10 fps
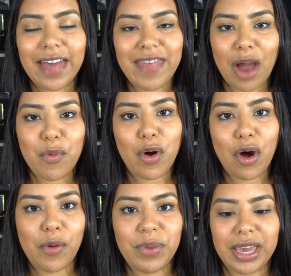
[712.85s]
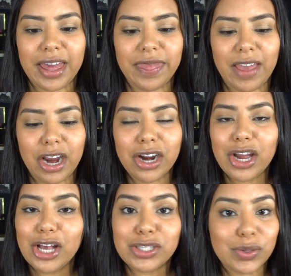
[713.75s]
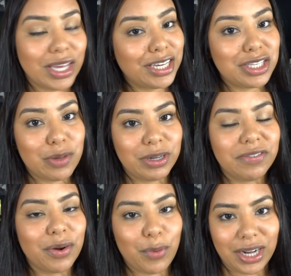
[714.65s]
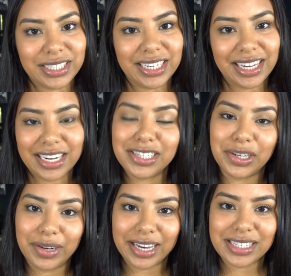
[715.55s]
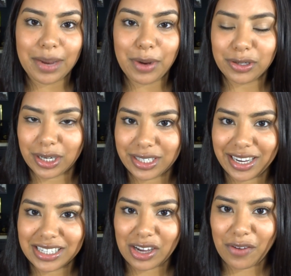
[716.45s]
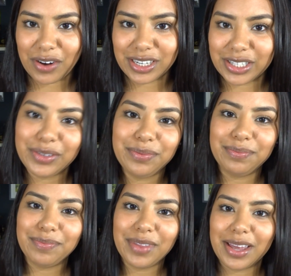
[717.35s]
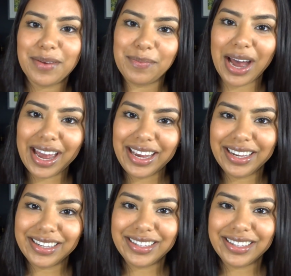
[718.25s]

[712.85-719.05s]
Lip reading: That will all be in there. So thank you so much for watching, and until next time, I'll talk to you guys all very soon. Bye!